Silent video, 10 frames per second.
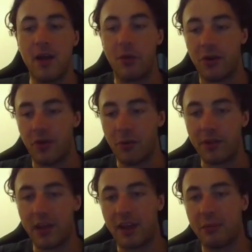We don't know
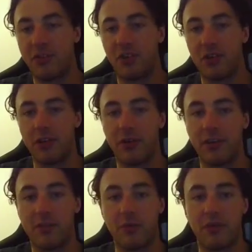where the enemy jungler
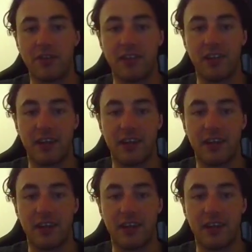is. We're versing like